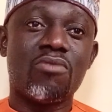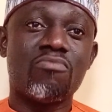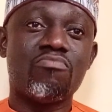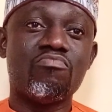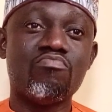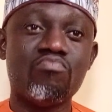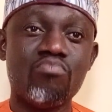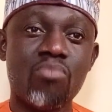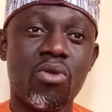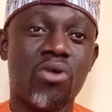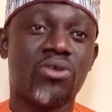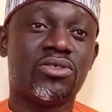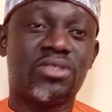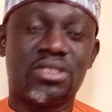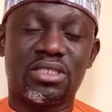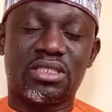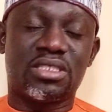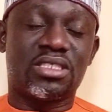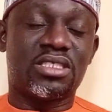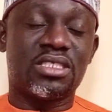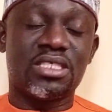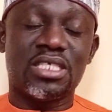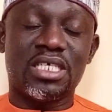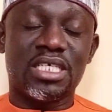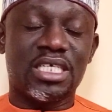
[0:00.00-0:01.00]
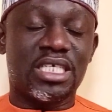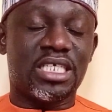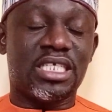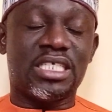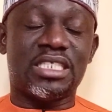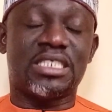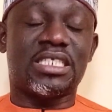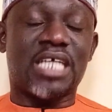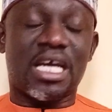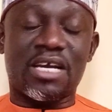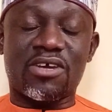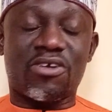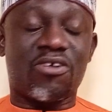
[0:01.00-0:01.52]
most
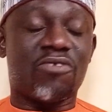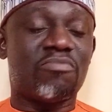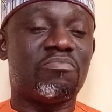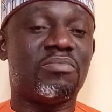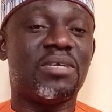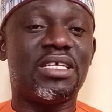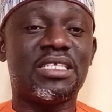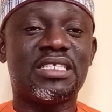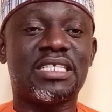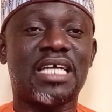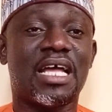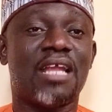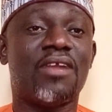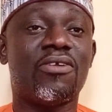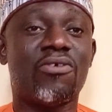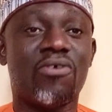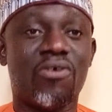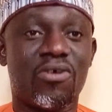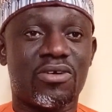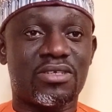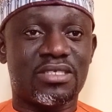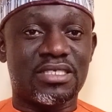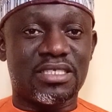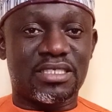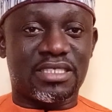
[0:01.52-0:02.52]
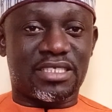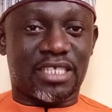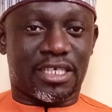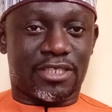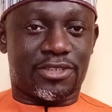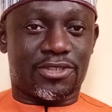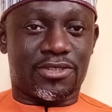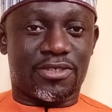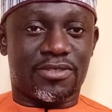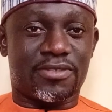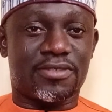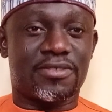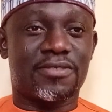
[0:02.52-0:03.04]
intergovernmental
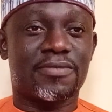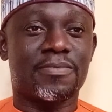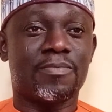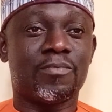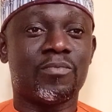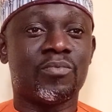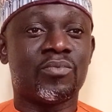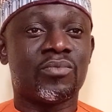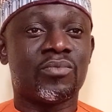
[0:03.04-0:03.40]
organizations.